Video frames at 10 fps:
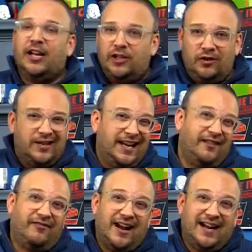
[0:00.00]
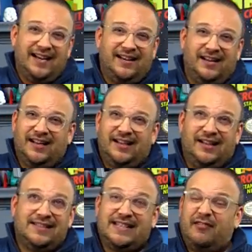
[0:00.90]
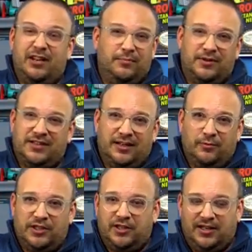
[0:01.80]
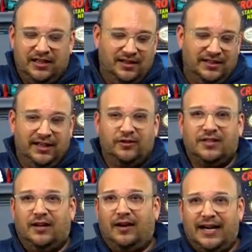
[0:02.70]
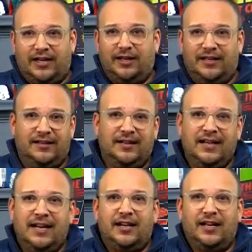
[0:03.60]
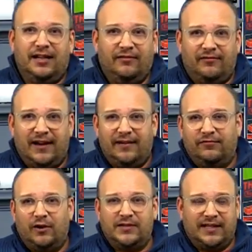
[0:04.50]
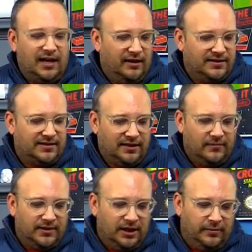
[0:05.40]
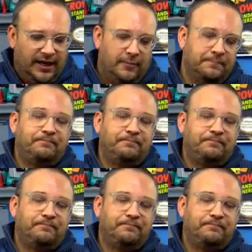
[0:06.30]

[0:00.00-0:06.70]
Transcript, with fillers: You can't find 70% uh, of what you need at Lidl, So I couldn't, couldn't even find frozen carrots. So there we go.